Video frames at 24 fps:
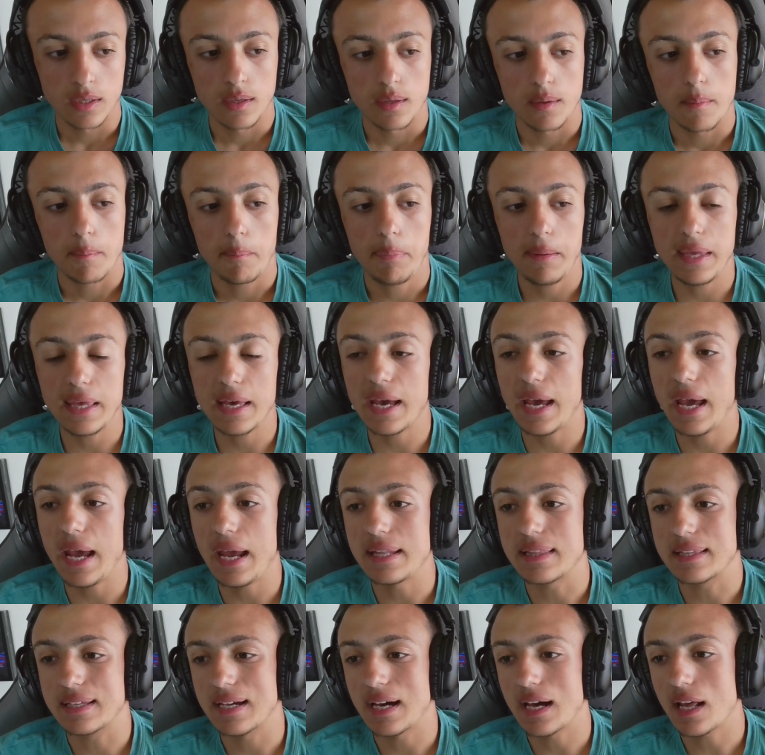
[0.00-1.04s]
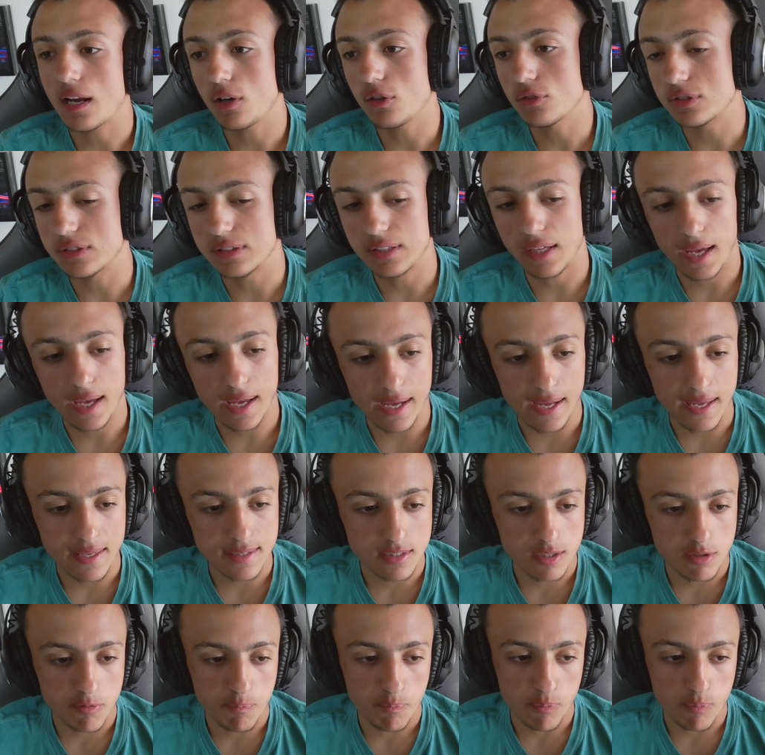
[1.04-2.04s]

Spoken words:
P8, Carlos Sainz.